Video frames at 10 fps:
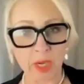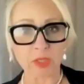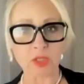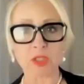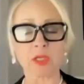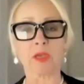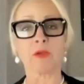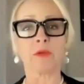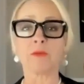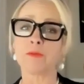much.
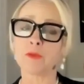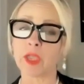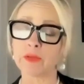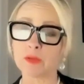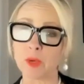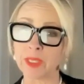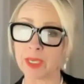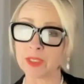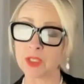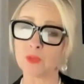For everyone
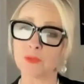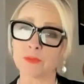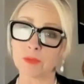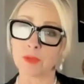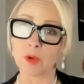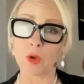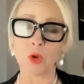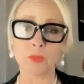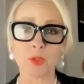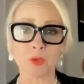else,
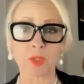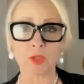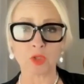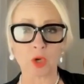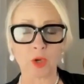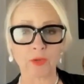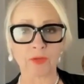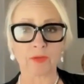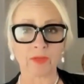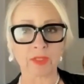hope you
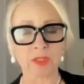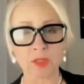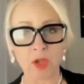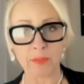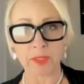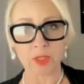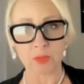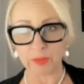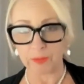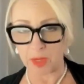enjoyed this topic
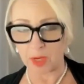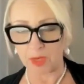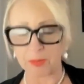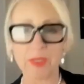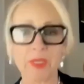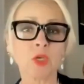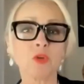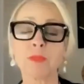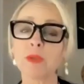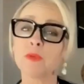with Bob.
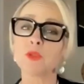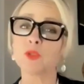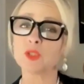Remember to